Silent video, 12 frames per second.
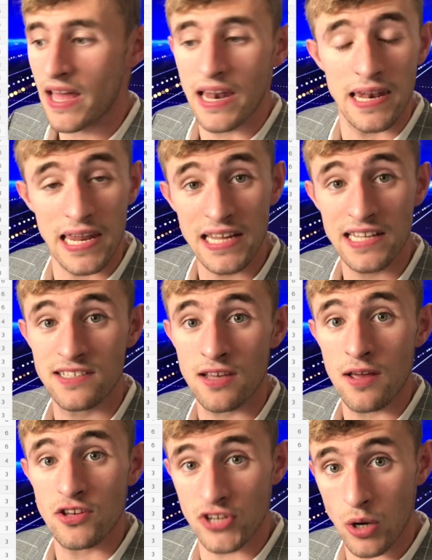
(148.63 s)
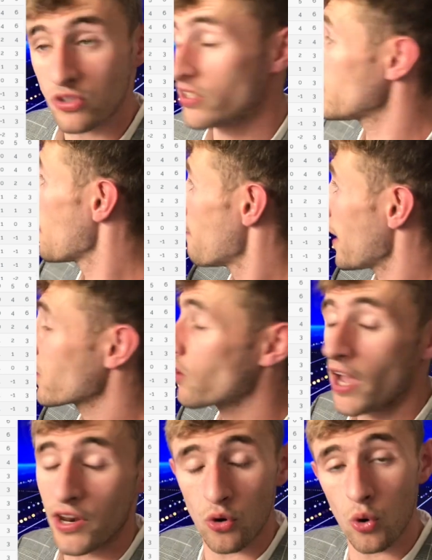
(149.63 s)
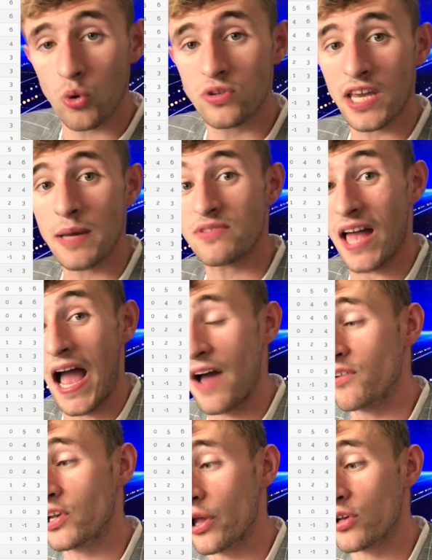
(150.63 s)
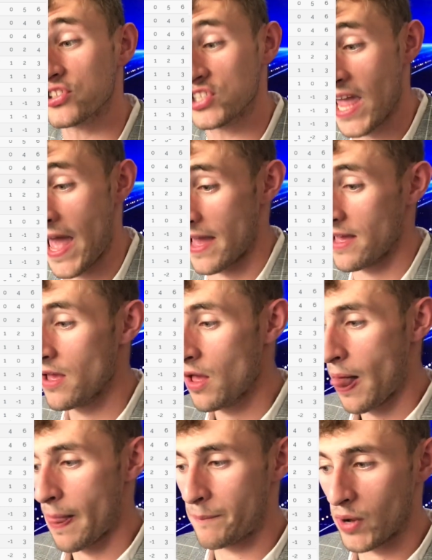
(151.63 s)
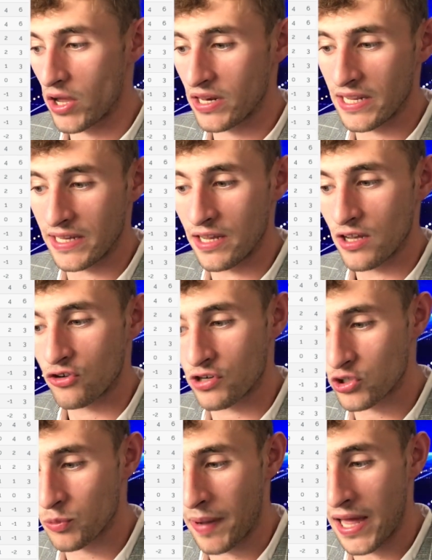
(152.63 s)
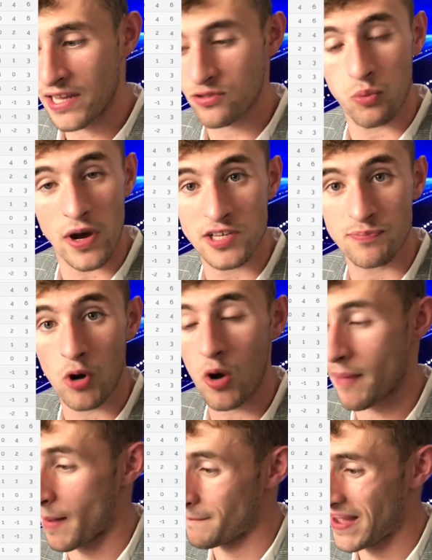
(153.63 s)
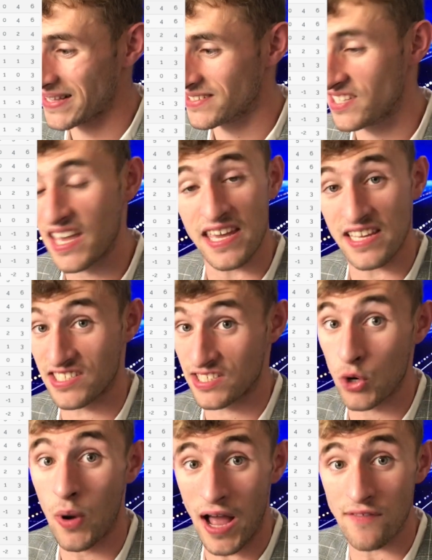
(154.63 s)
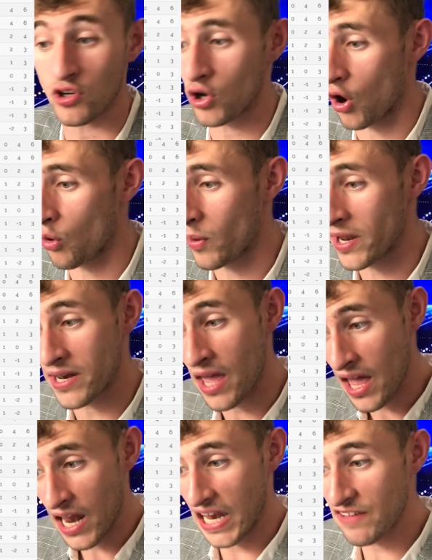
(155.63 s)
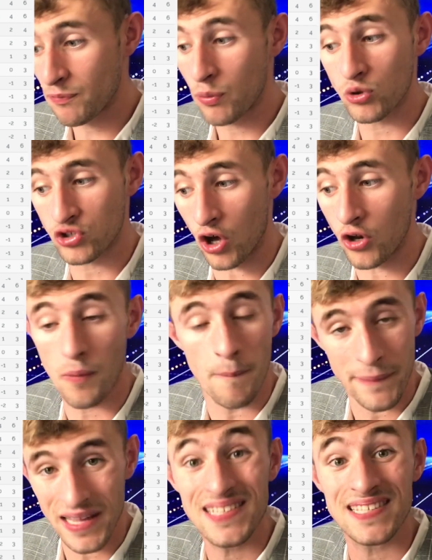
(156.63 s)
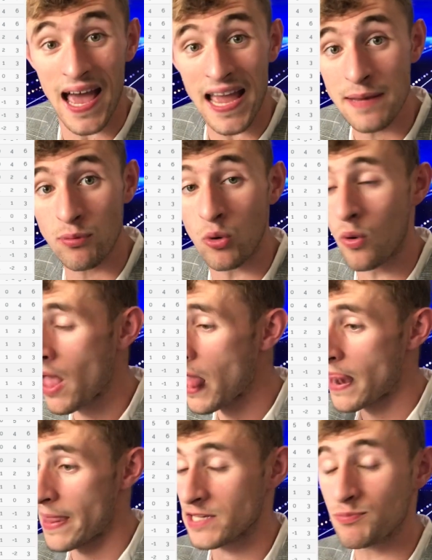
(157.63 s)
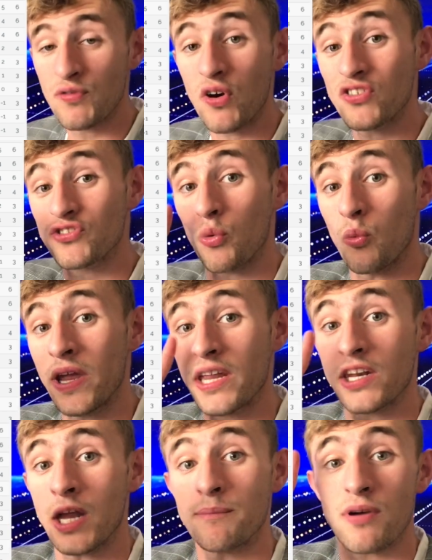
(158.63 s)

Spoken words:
Leeds, Chelsea, Man United, all teams that haven't lost yet. Burnley, Crystal Palace, West Brom and Man City still haven't got a win. Liverpool, Tottenham mid-table. Let's move on to week number